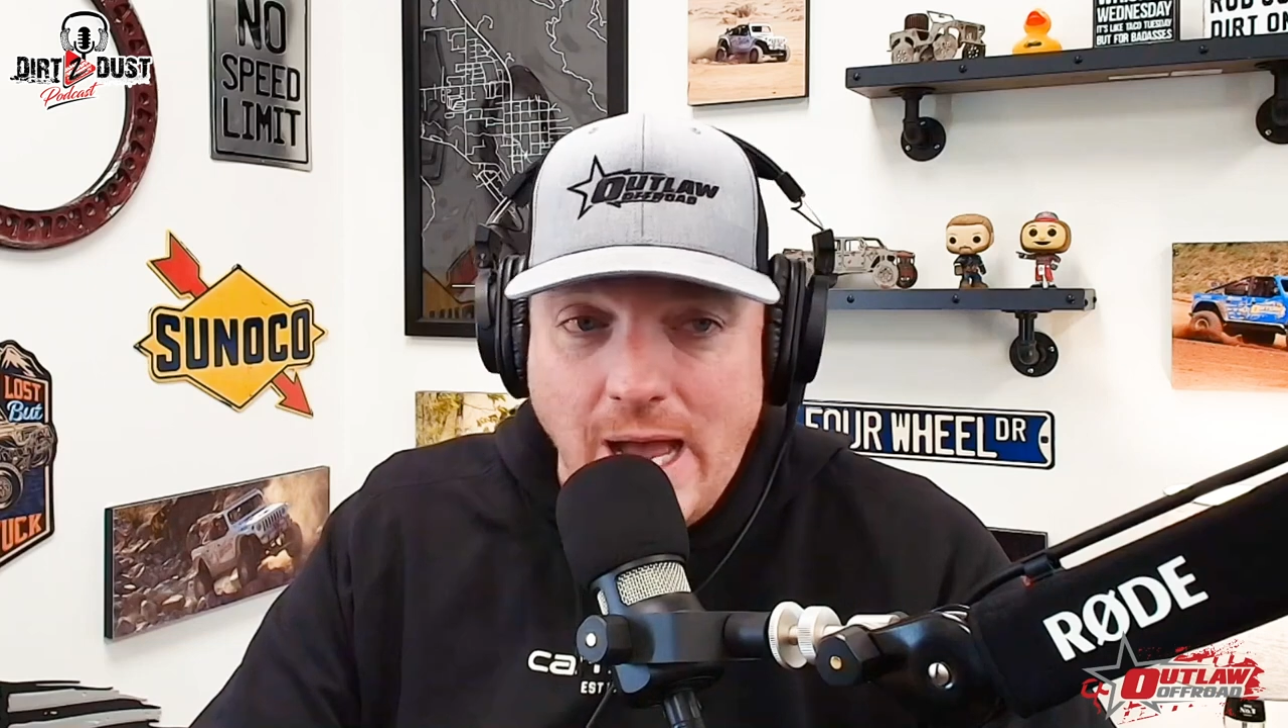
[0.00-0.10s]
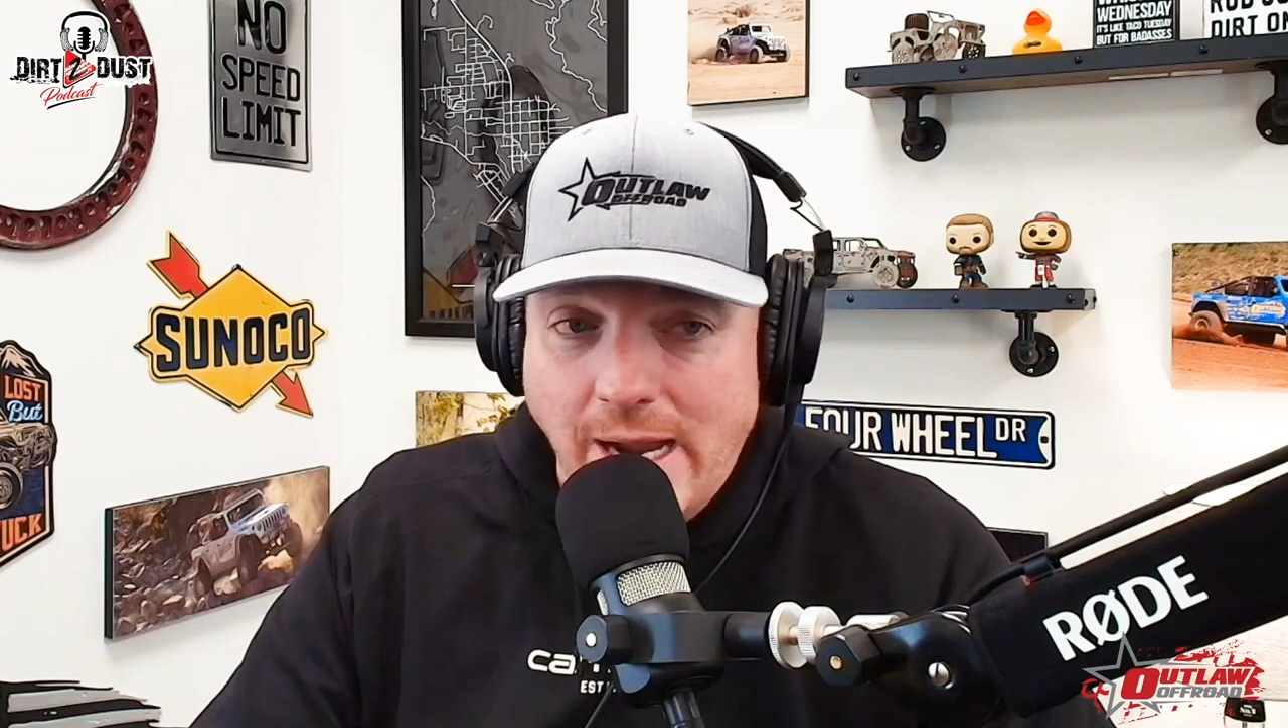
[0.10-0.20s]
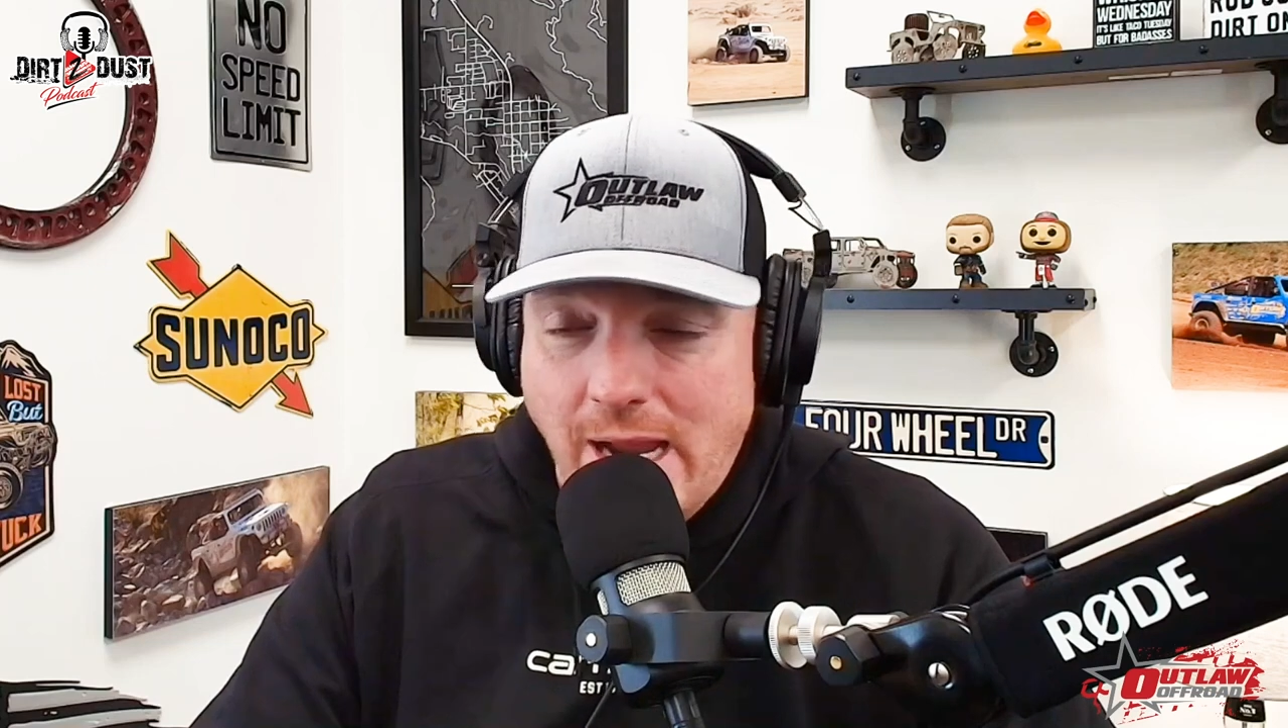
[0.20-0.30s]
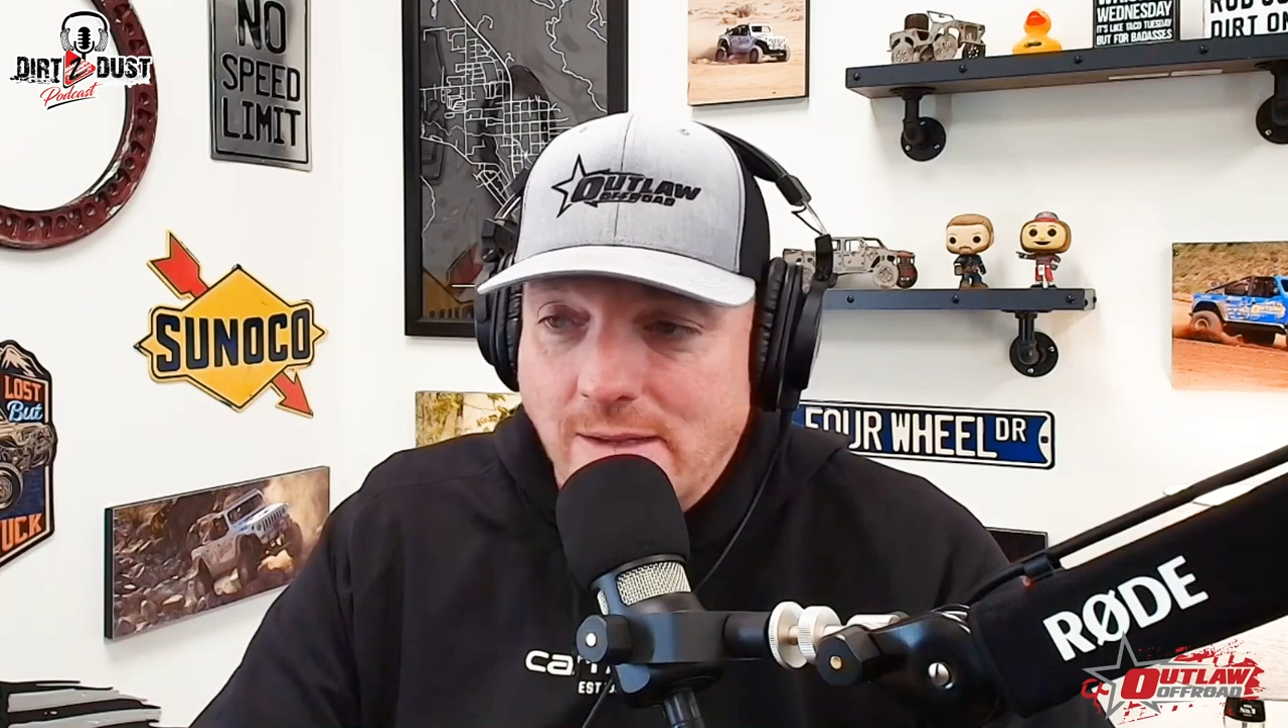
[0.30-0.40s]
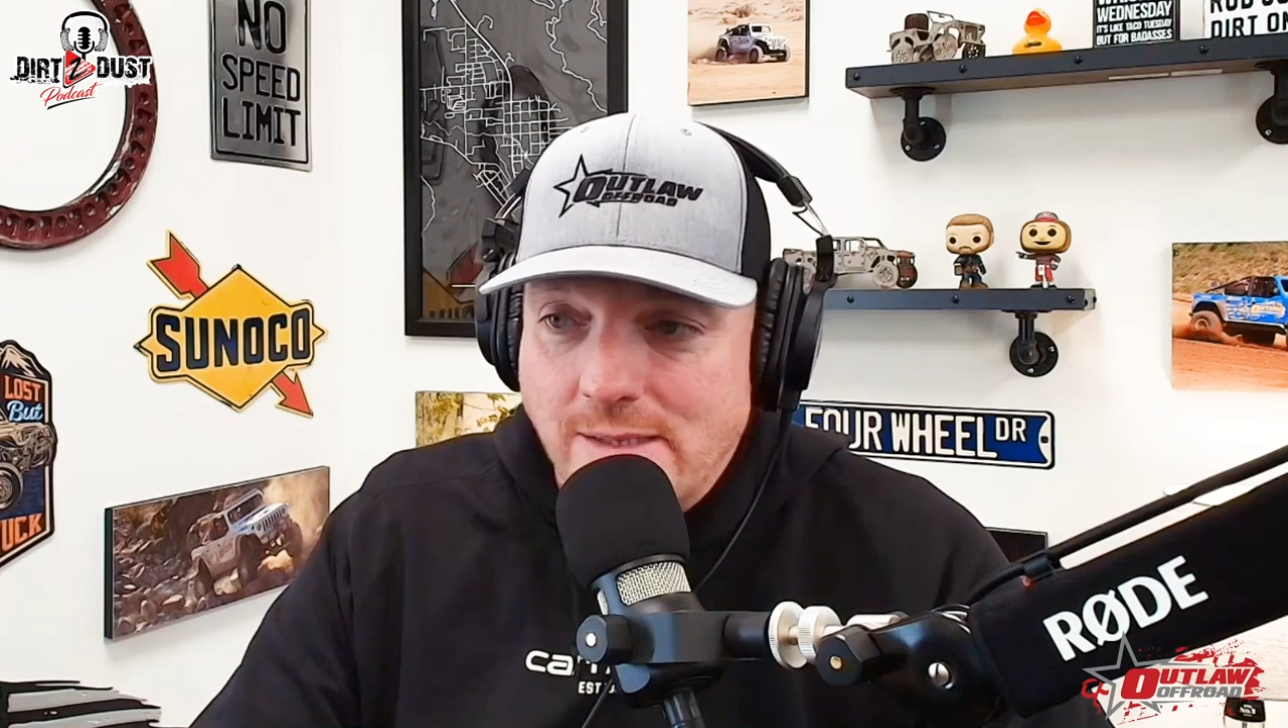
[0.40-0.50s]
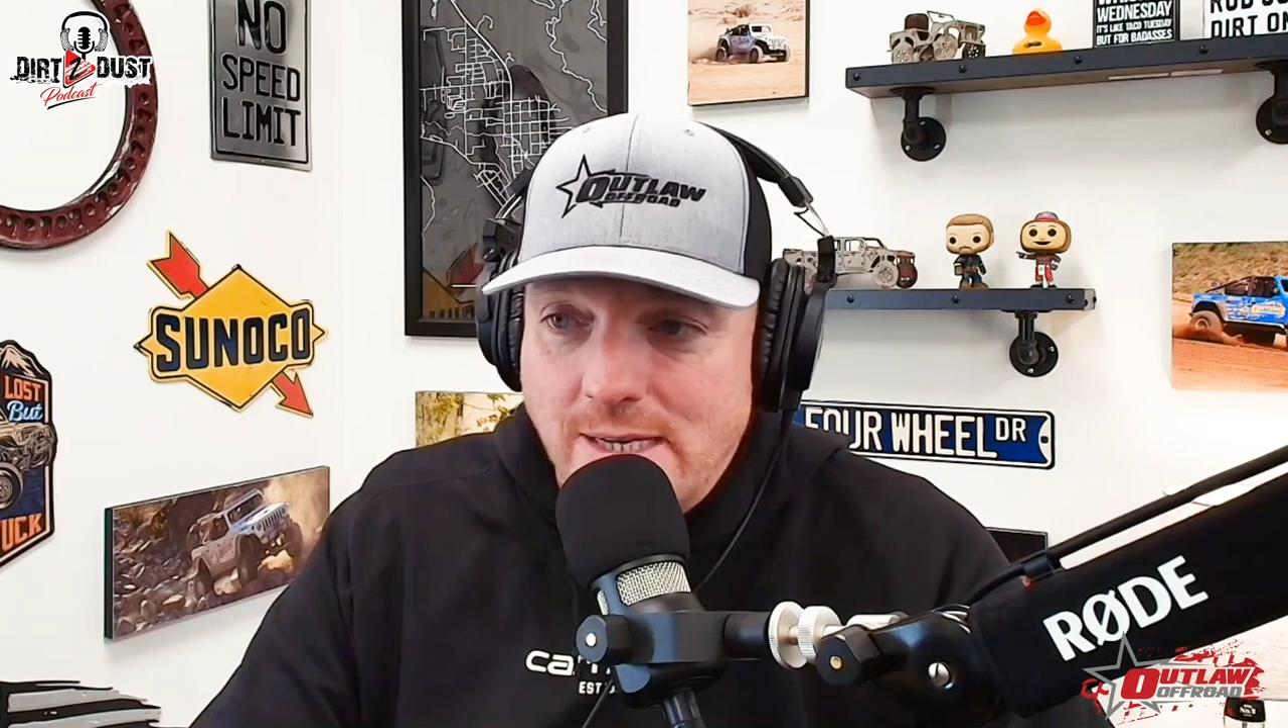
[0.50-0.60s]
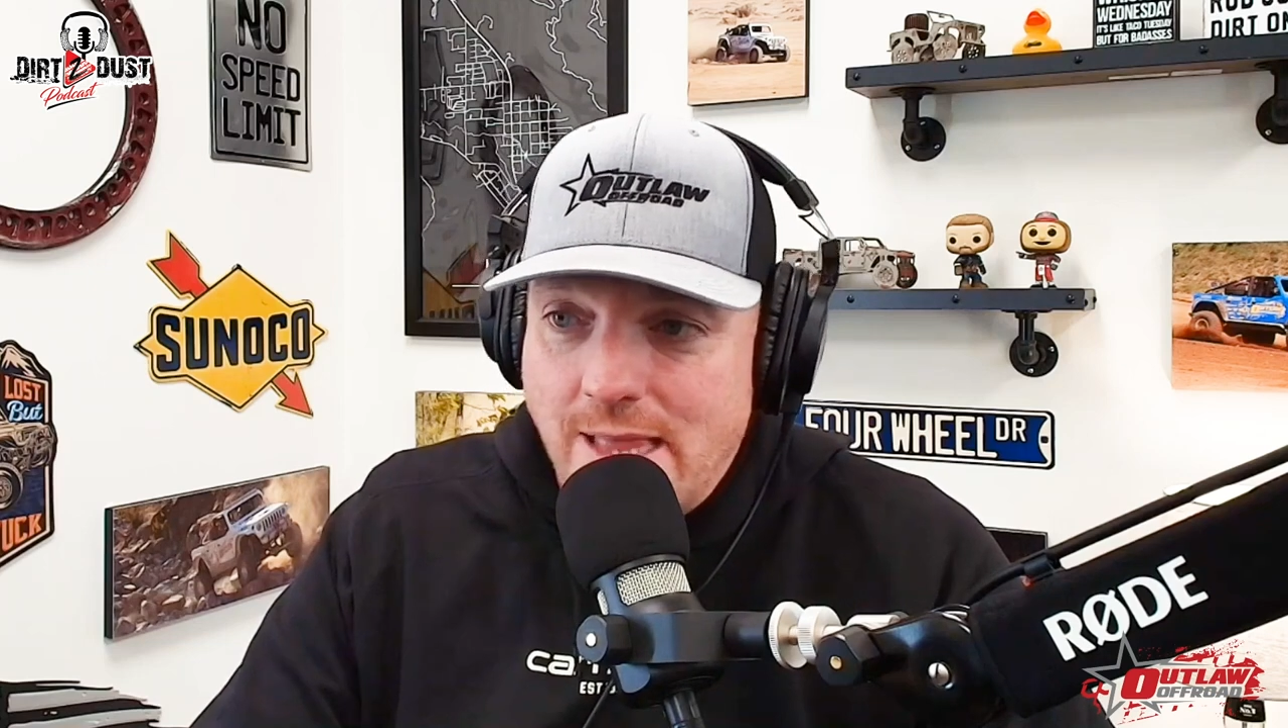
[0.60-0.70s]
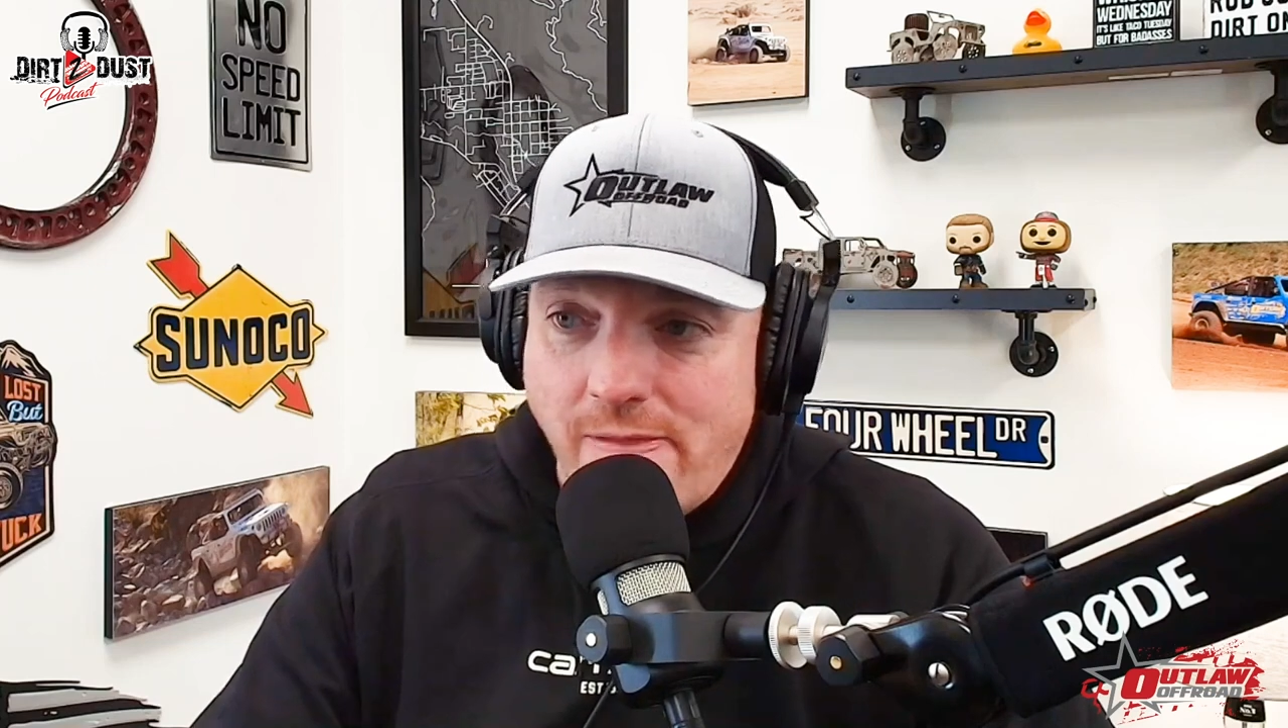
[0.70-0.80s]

I guarantee you